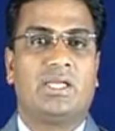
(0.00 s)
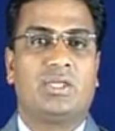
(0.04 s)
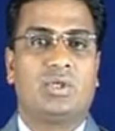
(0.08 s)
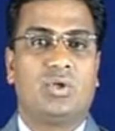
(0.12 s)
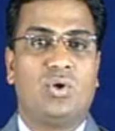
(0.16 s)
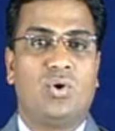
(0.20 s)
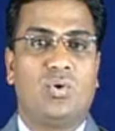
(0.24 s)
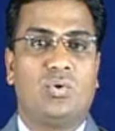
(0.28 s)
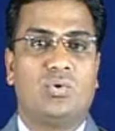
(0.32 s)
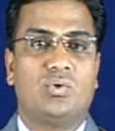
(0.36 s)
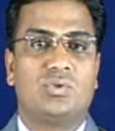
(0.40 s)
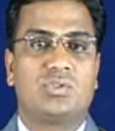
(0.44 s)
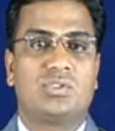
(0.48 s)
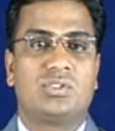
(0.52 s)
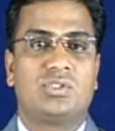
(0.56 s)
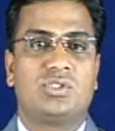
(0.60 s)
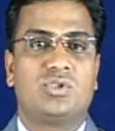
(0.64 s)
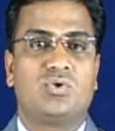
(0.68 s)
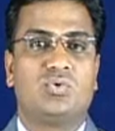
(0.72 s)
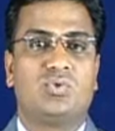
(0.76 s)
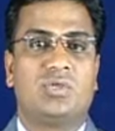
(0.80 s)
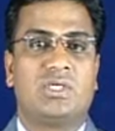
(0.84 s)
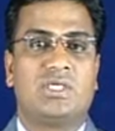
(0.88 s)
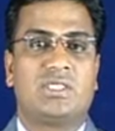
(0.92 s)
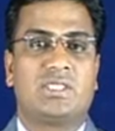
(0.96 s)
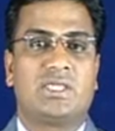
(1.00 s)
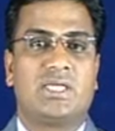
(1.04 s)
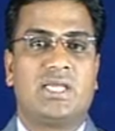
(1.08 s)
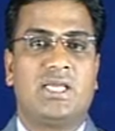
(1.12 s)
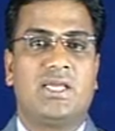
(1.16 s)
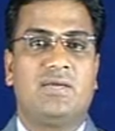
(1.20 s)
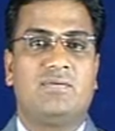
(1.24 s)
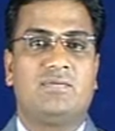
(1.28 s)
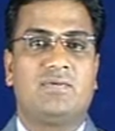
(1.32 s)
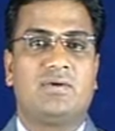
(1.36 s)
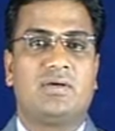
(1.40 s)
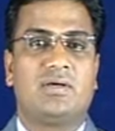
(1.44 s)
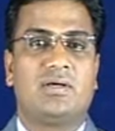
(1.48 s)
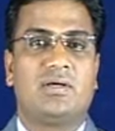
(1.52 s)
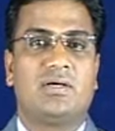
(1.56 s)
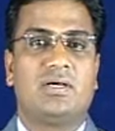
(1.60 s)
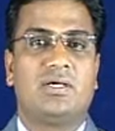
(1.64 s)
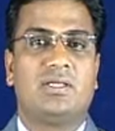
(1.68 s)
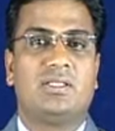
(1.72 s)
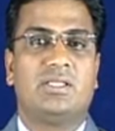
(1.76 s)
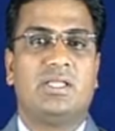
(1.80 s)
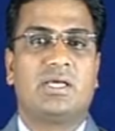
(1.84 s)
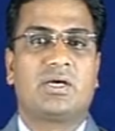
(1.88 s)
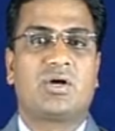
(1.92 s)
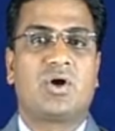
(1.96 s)
it knows to retrieve
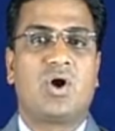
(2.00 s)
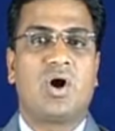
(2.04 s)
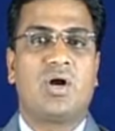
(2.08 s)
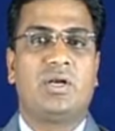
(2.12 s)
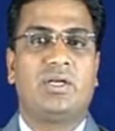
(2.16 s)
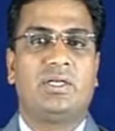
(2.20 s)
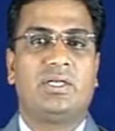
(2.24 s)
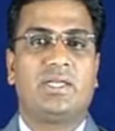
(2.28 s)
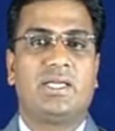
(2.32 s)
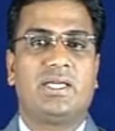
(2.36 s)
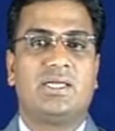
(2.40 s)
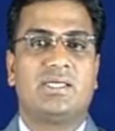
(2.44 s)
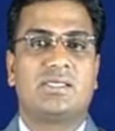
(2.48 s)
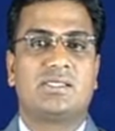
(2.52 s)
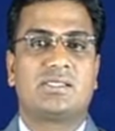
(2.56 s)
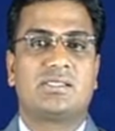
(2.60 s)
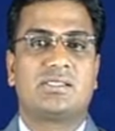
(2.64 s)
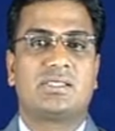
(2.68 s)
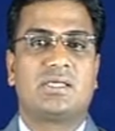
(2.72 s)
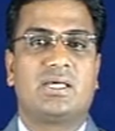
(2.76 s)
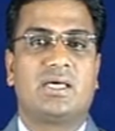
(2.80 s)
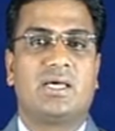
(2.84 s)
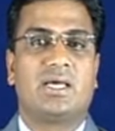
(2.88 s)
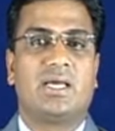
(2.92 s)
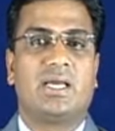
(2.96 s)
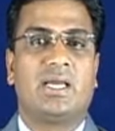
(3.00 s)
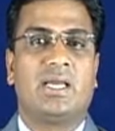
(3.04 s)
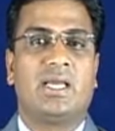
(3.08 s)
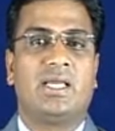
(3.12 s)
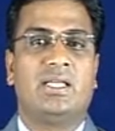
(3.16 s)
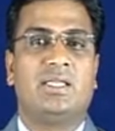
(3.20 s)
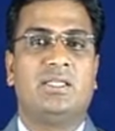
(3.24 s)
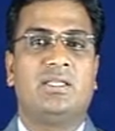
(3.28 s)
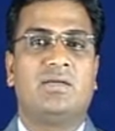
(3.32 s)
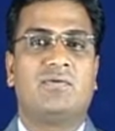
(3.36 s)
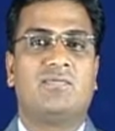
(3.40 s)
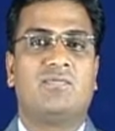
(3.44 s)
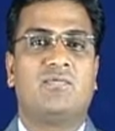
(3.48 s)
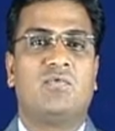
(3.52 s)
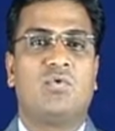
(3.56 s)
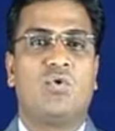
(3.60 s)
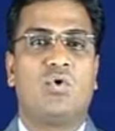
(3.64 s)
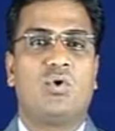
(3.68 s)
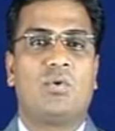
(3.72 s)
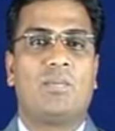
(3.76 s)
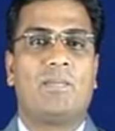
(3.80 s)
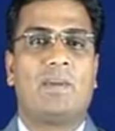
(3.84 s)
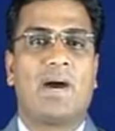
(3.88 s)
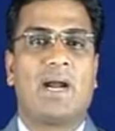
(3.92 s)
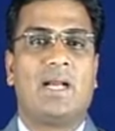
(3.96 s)
the contents in the
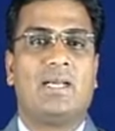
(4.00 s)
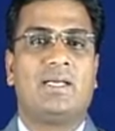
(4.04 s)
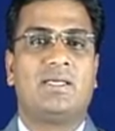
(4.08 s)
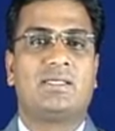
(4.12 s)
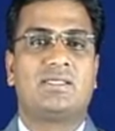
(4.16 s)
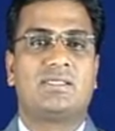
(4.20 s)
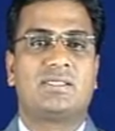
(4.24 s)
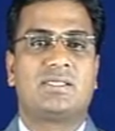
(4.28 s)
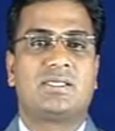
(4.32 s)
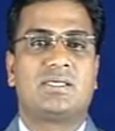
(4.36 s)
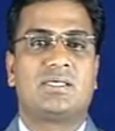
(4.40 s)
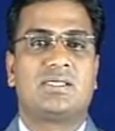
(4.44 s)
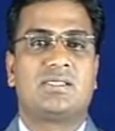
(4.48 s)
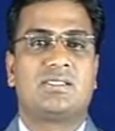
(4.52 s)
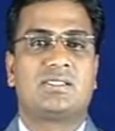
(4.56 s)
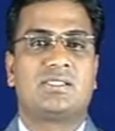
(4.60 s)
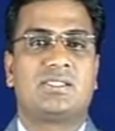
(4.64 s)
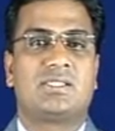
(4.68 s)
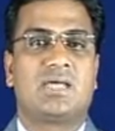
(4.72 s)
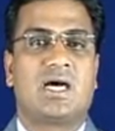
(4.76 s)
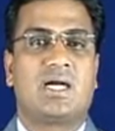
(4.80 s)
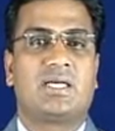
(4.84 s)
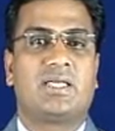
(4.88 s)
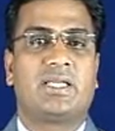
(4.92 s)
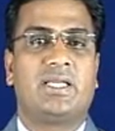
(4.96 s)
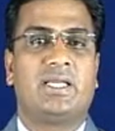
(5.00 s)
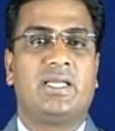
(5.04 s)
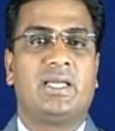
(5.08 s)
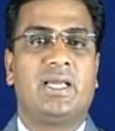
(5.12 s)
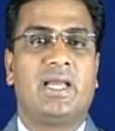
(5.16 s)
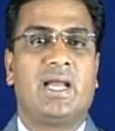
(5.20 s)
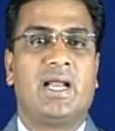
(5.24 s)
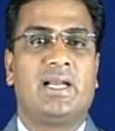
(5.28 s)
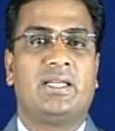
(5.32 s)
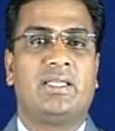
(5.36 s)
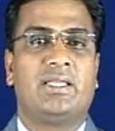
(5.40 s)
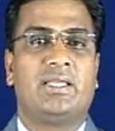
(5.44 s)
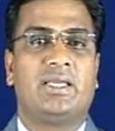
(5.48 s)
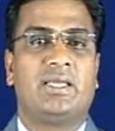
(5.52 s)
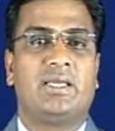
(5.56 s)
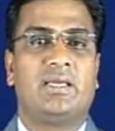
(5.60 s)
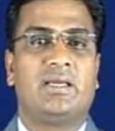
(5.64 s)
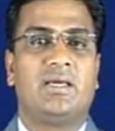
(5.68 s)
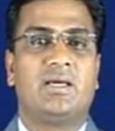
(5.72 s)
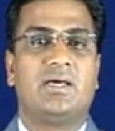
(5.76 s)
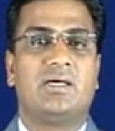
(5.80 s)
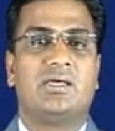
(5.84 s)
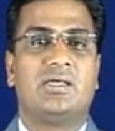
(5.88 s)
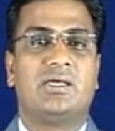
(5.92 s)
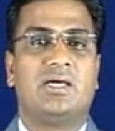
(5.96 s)
4 bytes starting at
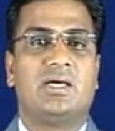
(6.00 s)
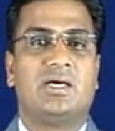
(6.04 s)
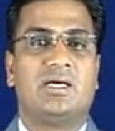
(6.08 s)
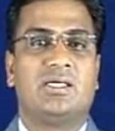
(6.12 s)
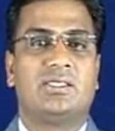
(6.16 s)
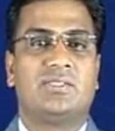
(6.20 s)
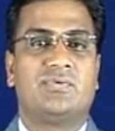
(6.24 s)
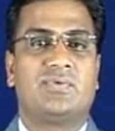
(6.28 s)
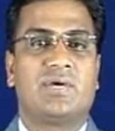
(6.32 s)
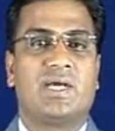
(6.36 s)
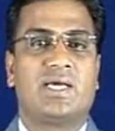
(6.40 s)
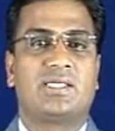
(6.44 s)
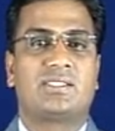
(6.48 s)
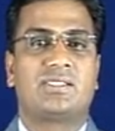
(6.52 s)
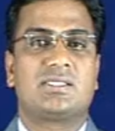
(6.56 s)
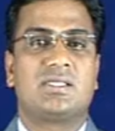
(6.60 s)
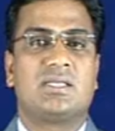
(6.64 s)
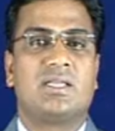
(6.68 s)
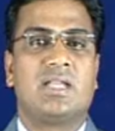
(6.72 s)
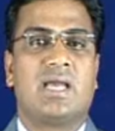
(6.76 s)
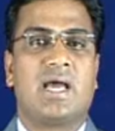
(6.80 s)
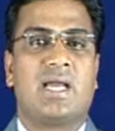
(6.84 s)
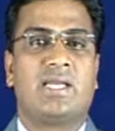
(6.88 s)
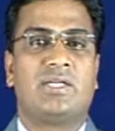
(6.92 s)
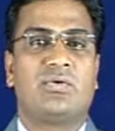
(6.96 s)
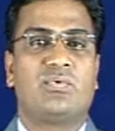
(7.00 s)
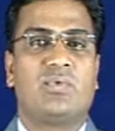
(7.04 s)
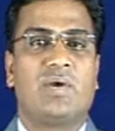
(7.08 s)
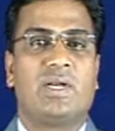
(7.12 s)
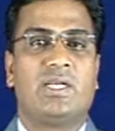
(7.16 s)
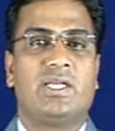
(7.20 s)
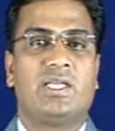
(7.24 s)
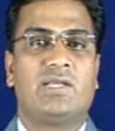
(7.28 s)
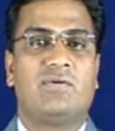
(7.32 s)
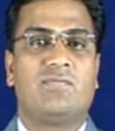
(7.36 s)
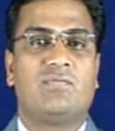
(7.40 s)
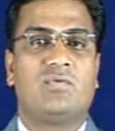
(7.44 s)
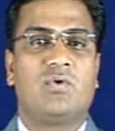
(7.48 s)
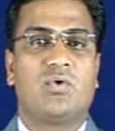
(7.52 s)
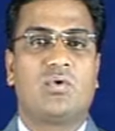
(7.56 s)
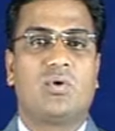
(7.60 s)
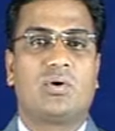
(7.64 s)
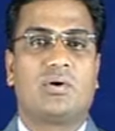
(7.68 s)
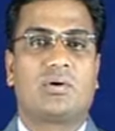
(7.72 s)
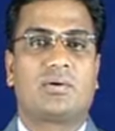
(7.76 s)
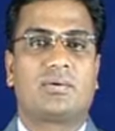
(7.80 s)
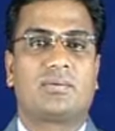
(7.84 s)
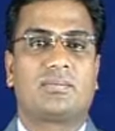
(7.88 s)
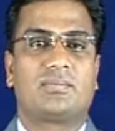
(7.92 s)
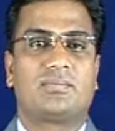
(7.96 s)
the address
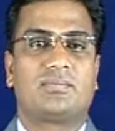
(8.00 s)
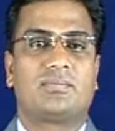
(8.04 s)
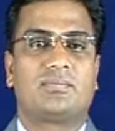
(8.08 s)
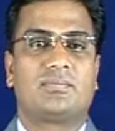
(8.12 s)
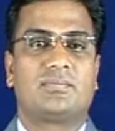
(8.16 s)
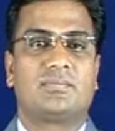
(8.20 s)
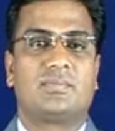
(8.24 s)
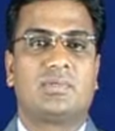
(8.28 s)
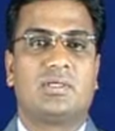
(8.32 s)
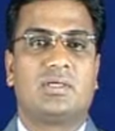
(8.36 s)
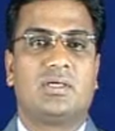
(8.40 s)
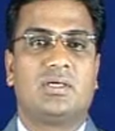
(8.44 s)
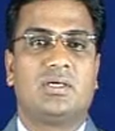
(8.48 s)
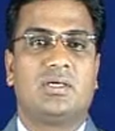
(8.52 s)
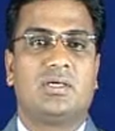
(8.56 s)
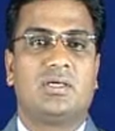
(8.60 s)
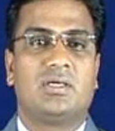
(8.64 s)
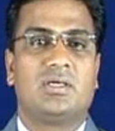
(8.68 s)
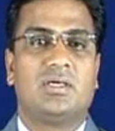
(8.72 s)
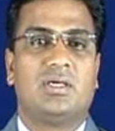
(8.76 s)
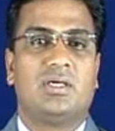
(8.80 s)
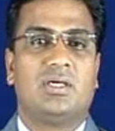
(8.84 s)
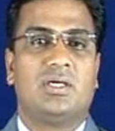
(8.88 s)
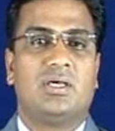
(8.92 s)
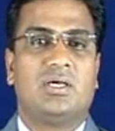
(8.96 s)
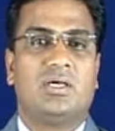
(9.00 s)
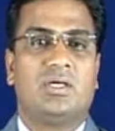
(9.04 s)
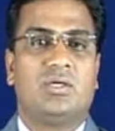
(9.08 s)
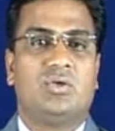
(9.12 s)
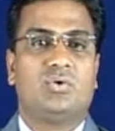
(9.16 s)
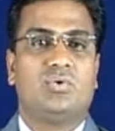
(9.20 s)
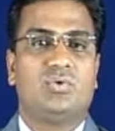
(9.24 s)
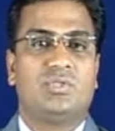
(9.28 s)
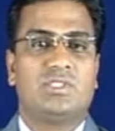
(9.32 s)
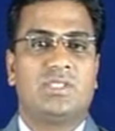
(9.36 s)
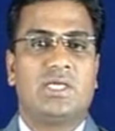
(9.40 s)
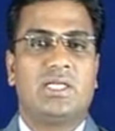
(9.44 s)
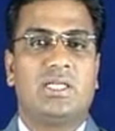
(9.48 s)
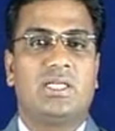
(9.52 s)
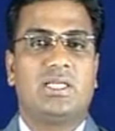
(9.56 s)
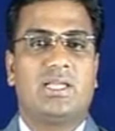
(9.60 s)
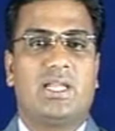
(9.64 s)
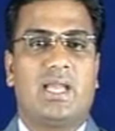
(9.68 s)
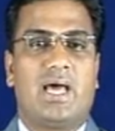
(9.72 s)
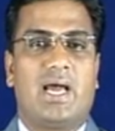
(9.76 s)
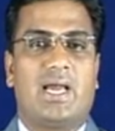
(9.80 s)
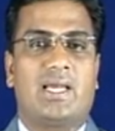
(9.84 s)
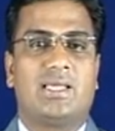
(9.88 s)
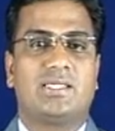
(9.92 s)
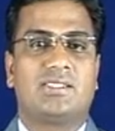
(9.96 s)
924. To
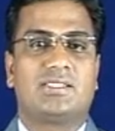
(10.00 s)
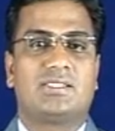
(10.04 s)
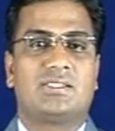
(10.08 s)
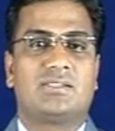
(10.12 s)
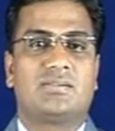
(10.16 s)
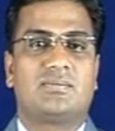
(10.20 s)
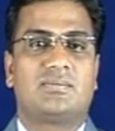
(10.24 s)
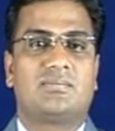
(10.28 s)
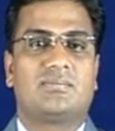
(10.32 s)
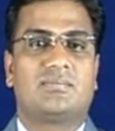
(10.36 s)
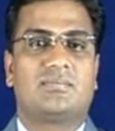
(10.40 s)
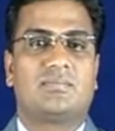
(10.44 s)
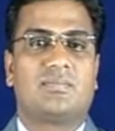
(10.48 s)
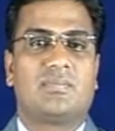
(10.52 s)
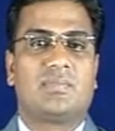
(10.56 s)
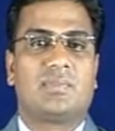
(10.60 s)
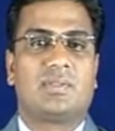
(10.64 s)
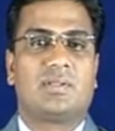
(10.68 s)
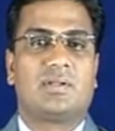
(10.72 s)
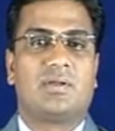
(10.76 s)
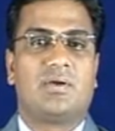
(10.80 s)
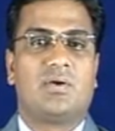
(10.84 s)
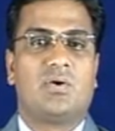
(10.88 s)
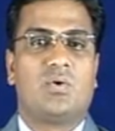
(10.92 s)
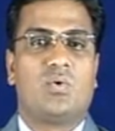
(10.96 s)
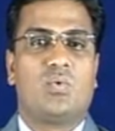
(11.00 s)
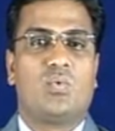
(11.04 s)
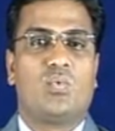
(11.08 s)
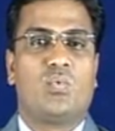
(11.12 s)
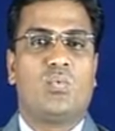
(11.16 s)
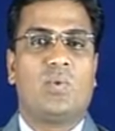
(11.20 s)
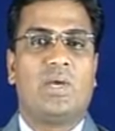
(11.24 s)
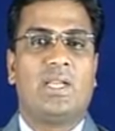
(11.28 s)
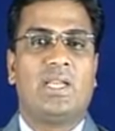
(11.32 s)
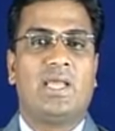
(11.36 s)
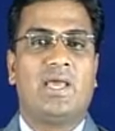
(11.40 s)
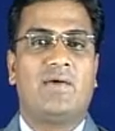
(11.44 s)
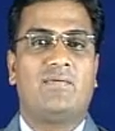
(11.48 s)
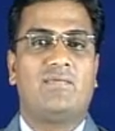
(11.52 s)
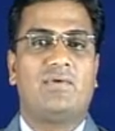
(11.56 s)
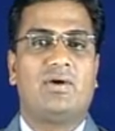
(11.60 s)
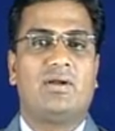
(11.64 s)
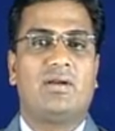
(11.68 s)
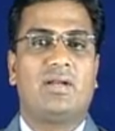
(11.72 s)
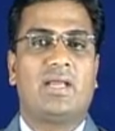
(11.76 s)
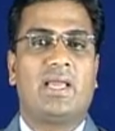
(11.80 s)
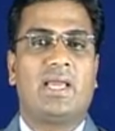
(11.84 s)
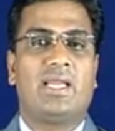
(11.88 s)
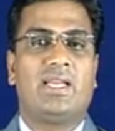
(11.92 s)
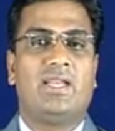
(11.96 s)
generalize,
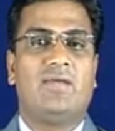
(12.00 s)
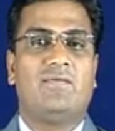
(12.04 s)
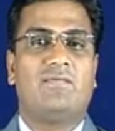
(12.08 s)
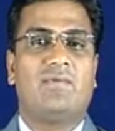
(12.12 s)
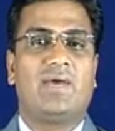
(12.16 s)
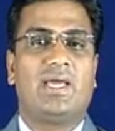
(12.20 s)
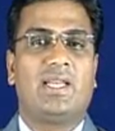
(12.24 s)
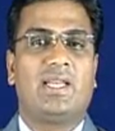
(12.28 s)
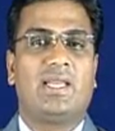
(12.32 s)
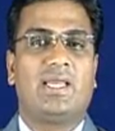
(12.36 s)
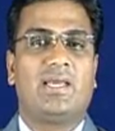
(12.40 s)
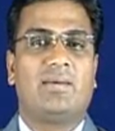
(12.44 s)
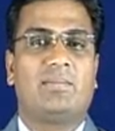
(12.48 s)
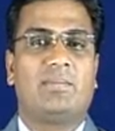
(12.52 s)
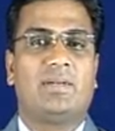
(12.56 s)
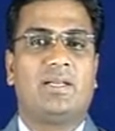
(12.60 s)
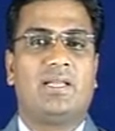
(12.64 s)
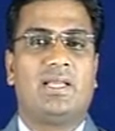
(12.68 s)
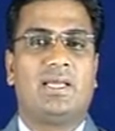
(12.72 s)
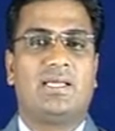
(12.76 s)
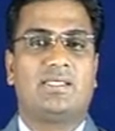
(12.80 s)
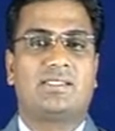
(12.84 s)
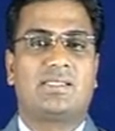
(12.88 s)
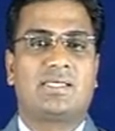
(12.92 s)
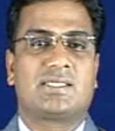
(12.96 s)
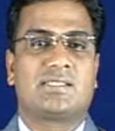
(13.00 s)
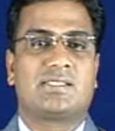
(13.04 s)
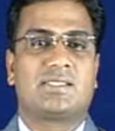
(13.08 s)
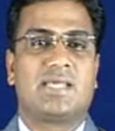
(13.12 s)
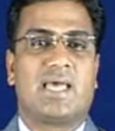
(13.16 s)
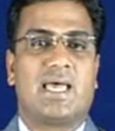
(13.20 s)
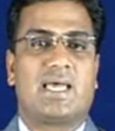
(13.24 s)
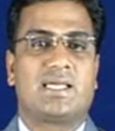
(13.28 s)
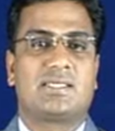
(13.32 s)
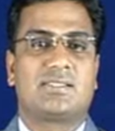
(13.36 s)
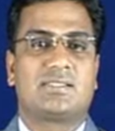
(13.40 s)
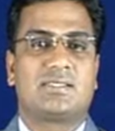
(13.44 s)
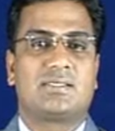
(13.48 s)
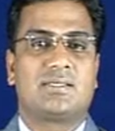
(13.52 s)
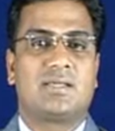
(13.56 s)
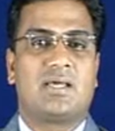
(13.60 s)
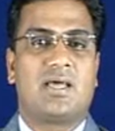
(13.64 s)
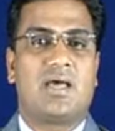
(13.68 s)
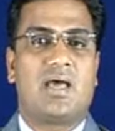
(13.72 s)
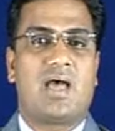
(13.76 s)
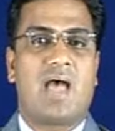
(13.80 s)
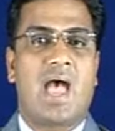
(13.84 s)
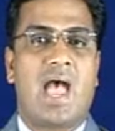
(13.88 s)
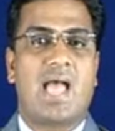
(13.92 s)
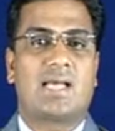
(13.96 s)
whenever any variable is
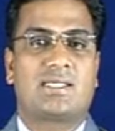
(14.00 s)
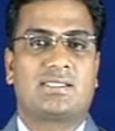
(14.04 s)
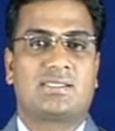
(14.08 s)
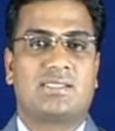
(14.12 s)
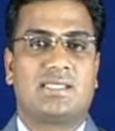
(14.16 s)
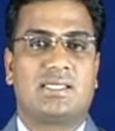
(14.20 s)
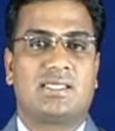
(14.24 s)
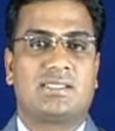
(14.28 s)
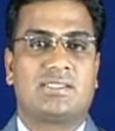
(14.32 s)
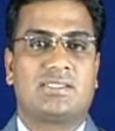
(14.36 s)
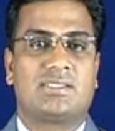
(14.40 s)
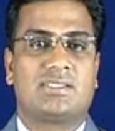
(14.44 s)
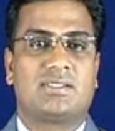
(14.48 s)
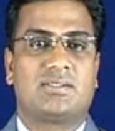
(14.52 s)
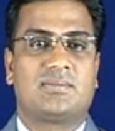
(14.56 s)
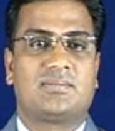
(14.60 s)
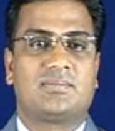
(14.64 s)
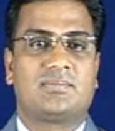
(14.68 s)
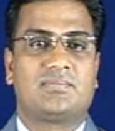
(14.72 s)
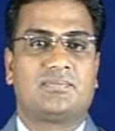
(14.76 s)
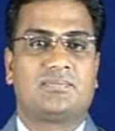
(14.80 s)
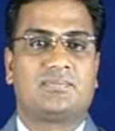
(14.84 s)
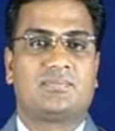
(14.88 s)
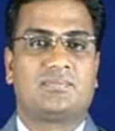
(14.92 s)
accessed,